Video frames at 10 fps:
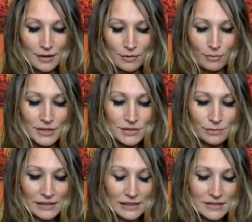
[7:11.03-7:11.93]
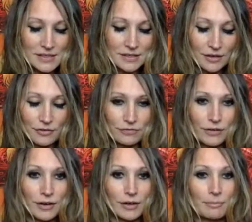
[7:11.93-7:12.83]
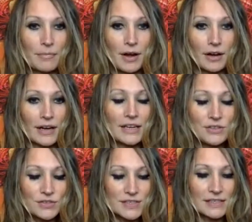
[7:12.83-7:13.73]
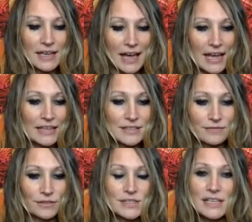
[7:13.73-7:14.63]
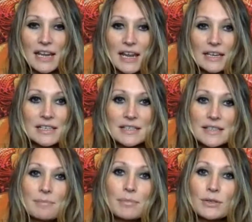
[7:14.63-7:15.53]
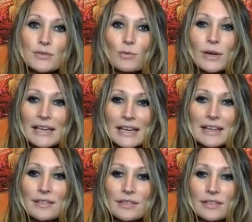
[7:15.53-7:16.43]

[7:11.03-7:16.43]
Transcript: What do we need to know from our angels and guides for today, December 20th,